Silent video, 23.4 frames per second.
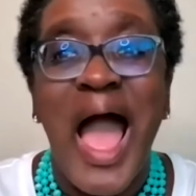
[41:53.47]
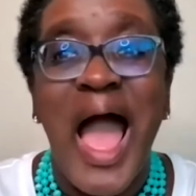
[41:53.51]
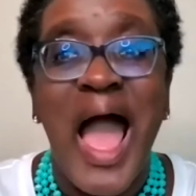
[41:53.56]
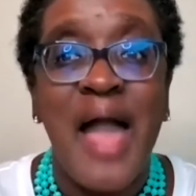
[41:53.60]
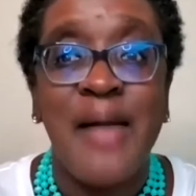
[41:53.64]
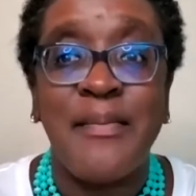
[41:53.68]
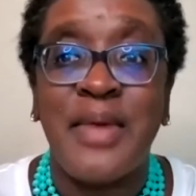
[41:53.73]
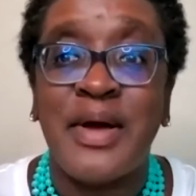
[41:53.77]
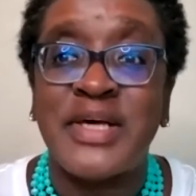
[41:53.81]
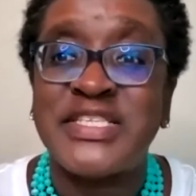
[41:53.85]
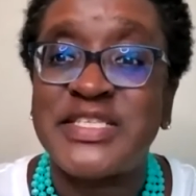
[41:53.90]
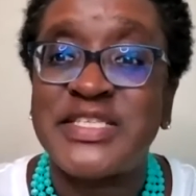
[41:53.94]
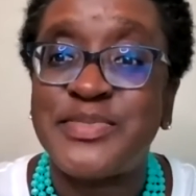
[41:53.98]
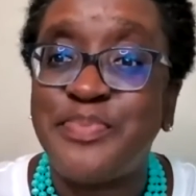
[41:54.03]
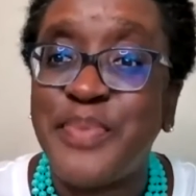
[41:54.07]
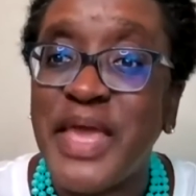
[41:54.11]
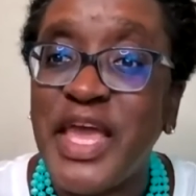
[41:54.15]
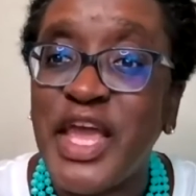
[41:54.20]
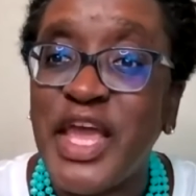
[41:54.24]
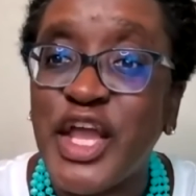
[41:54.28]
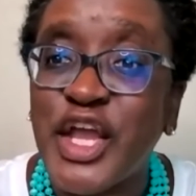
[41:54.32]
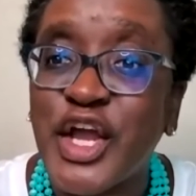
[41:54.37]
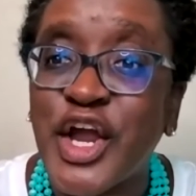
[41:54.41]
I'm a
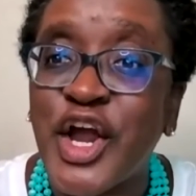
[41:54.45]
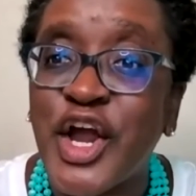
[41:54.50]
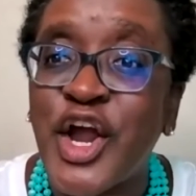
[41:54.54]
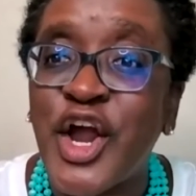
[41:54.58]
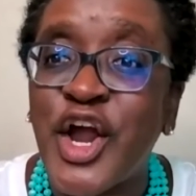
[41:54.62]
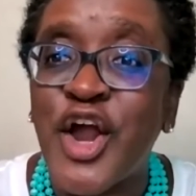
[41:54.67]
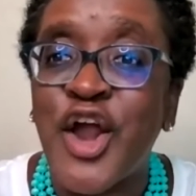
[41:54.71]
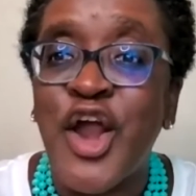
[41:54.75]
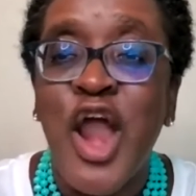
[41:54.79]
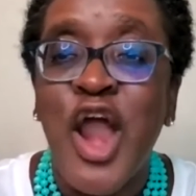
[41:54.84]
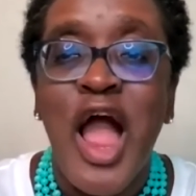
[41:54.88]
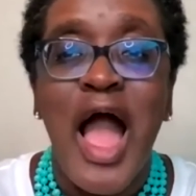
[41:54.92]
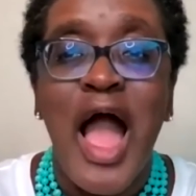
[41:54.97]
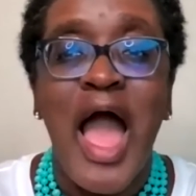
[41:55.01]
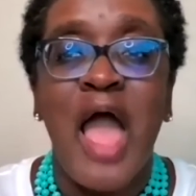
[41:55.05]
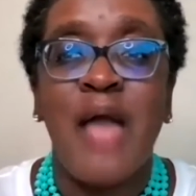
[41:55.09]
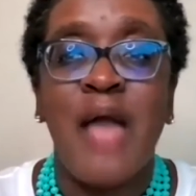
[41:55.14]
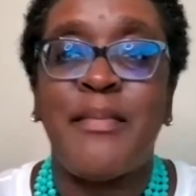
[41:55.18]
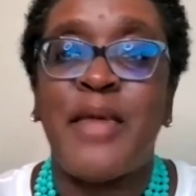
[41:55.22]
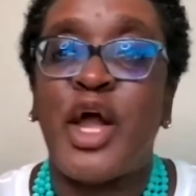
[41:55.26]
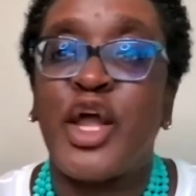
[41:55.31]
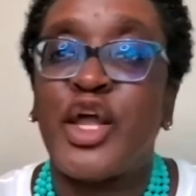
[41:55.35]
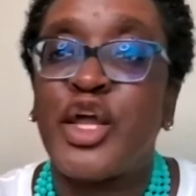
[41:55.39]
speaker,
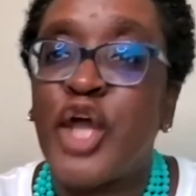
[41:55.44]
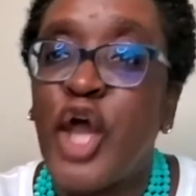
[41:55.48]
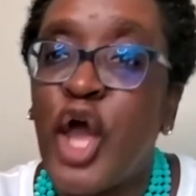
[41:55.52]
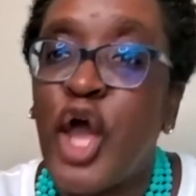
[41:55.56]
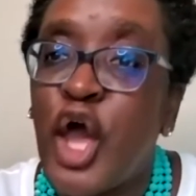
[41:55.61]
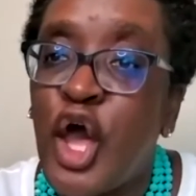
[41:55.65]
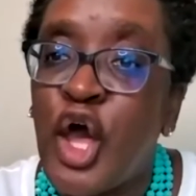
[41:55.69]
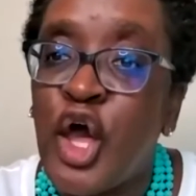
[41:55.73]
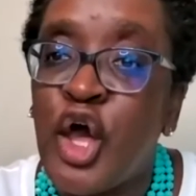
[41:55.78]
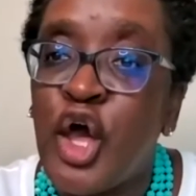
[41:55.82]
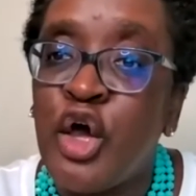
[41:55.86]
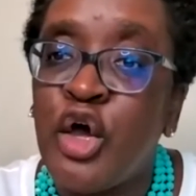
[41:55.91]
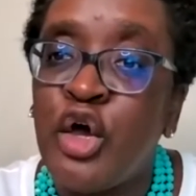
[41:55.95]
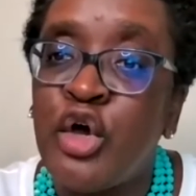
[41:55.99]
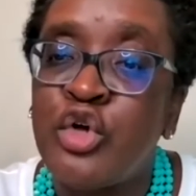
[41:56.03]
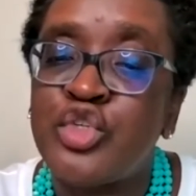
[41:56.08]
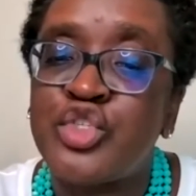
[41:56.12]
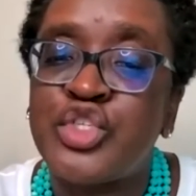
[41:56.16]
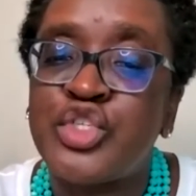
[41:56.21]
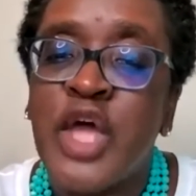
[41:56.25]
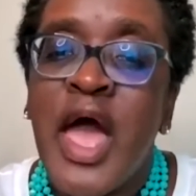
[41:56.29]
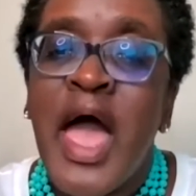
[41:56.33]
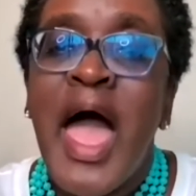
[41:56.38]
I'm a
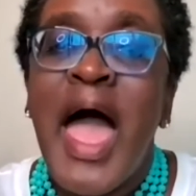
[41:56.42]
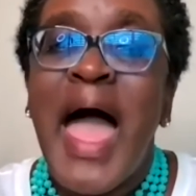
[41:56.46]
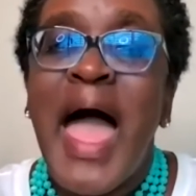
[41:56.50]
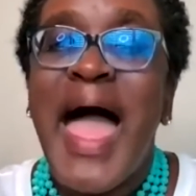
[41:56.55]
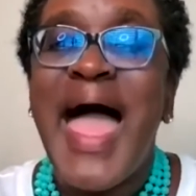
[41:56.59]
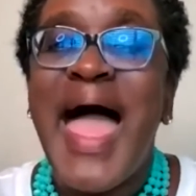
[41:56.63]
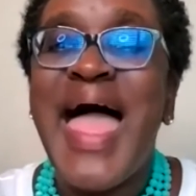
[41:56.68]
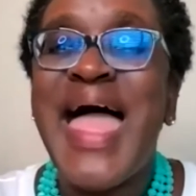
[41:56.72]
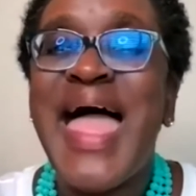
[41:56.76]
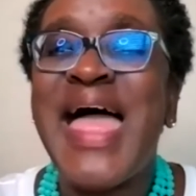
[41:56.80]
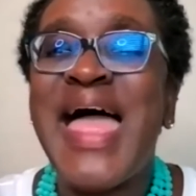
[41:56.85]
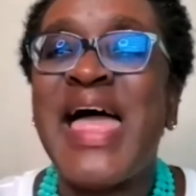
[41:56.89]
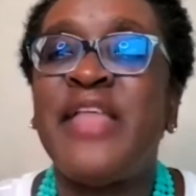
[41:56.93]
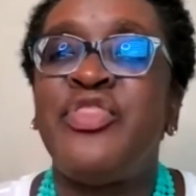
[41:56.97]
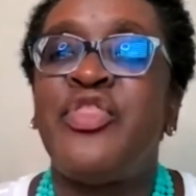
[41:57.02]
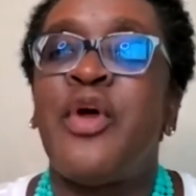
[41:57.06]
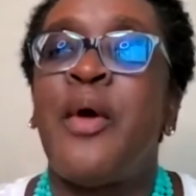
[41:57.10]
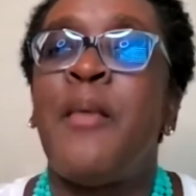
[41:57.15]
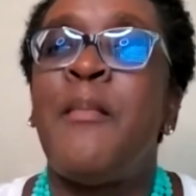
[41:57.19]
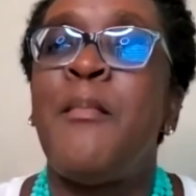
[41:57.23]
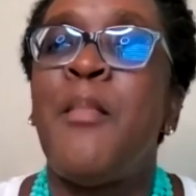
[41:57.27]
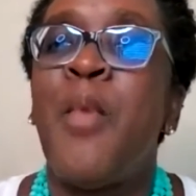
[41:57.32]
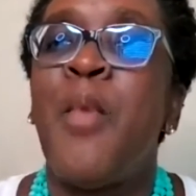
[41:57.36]
coach,
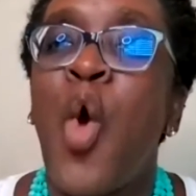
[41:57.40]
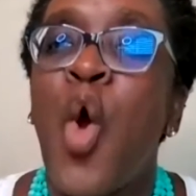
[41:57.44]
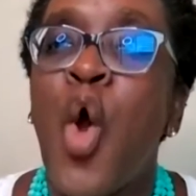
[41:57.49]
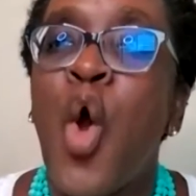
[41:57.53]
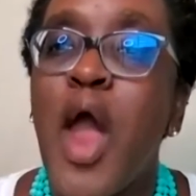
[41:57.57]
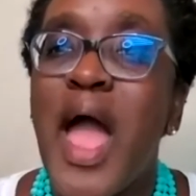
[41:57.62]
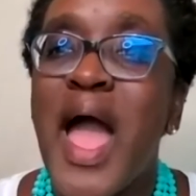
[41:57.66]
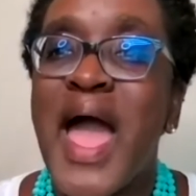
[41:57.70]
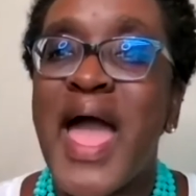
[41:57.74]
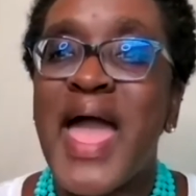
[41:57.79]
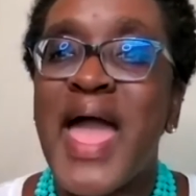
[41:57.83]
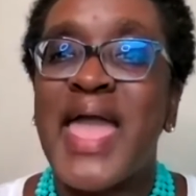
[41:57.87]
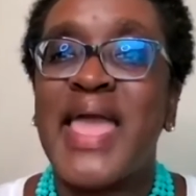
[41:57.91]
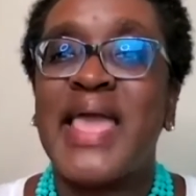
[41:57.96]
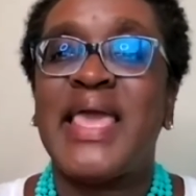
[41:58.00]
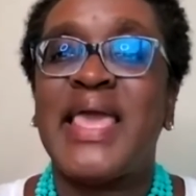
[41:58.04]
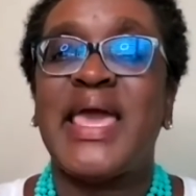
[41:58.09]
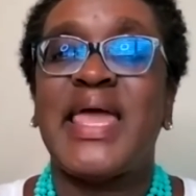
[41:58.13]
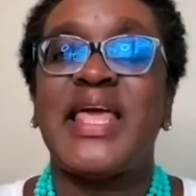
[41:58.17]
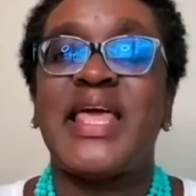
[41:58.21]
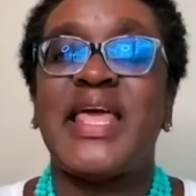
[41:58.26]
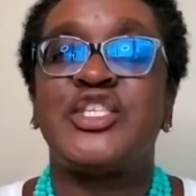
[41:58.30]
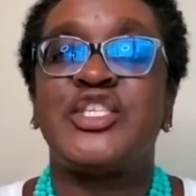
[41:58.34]
and the more i
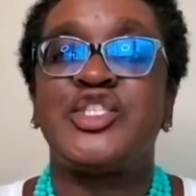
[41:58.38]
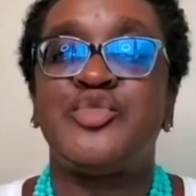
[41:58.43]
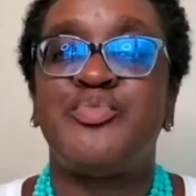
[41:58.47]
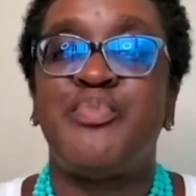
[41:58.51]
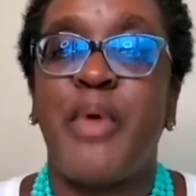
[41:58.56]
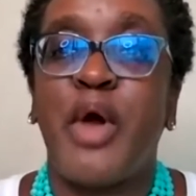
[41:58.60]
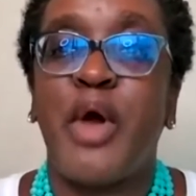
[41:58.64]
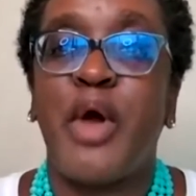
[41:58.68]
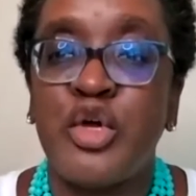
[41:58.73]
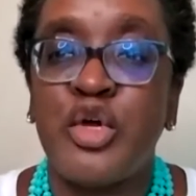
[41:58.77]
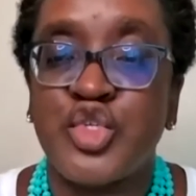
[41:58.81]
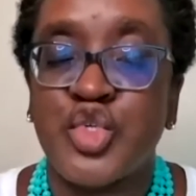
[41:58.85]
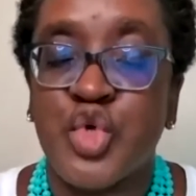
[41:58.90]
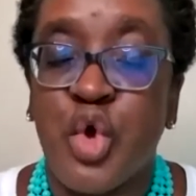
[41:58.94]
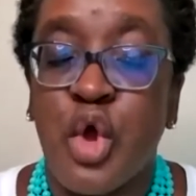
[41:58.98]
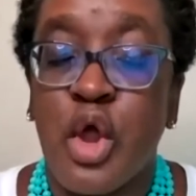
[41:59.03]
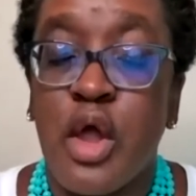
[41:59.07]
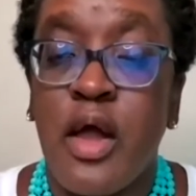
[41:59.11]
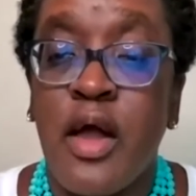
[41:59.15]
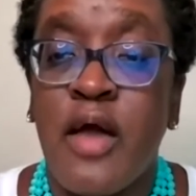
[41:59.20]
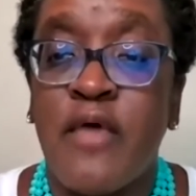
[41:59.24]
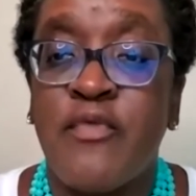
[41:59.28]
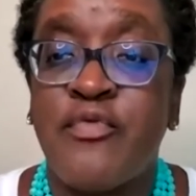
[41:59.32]
get
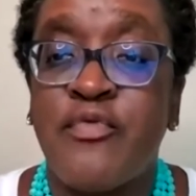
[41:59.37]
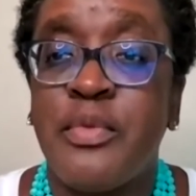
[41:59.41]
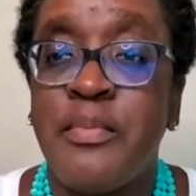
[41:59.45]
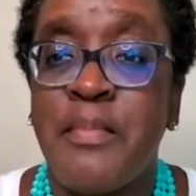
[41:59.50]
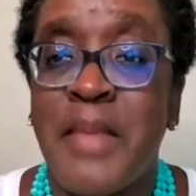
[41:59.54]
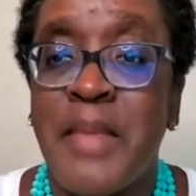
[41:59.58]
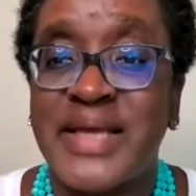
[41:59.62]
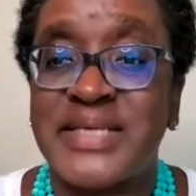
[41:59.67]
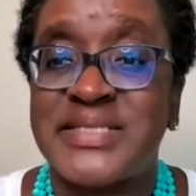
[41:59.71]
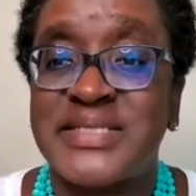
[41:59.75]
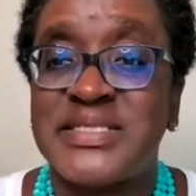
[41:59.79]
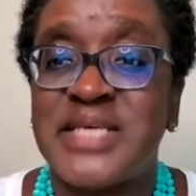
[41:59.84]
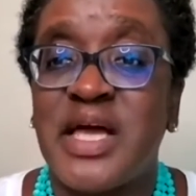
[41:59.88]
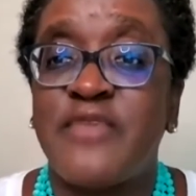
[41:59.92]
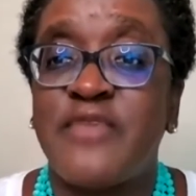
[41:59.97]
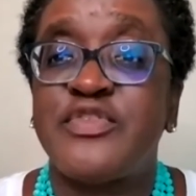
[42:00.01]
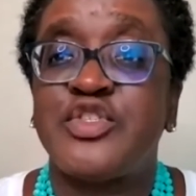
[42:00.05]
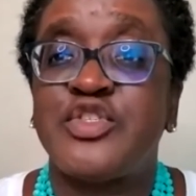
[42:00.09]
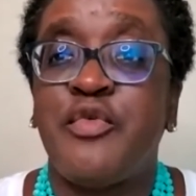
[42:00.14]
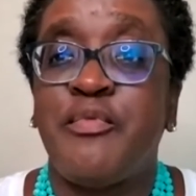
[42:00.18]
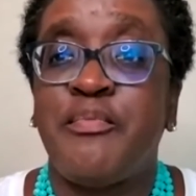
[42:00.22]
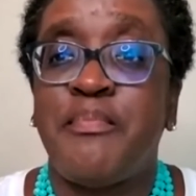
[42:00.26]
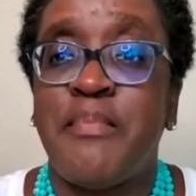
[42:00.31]
exposure of
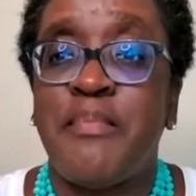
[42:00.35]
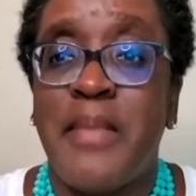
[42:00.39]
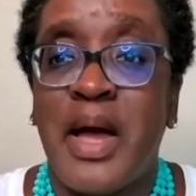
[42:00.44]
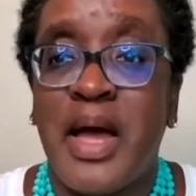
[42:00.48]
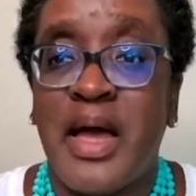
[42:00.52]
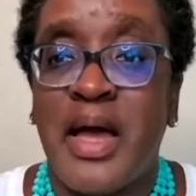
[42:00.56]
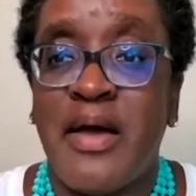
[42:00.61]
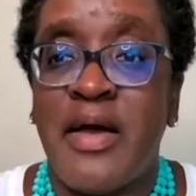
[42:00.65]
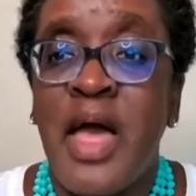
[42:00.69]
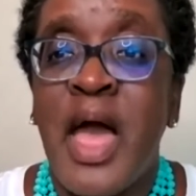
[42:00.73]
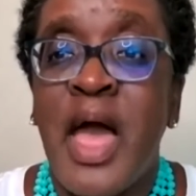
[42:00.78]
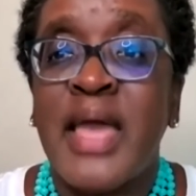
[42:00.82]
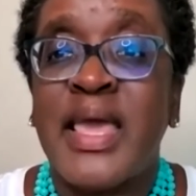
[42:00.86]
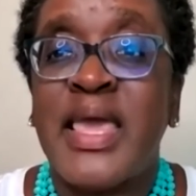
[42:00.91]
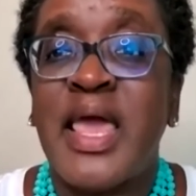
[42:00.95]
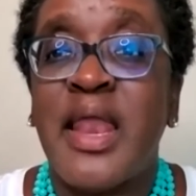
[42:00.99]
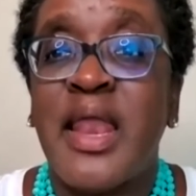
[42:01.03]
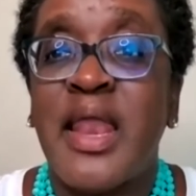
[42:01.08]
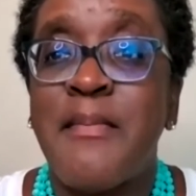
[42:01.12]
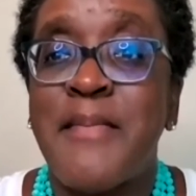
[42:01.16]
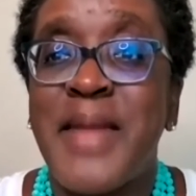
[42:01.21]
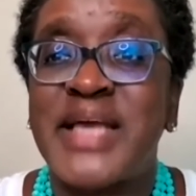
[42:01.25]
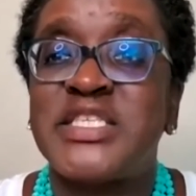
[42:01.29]
myself to uh,
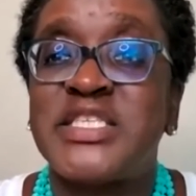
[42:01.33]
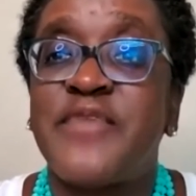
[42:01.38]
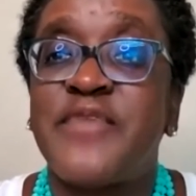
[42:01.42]
getting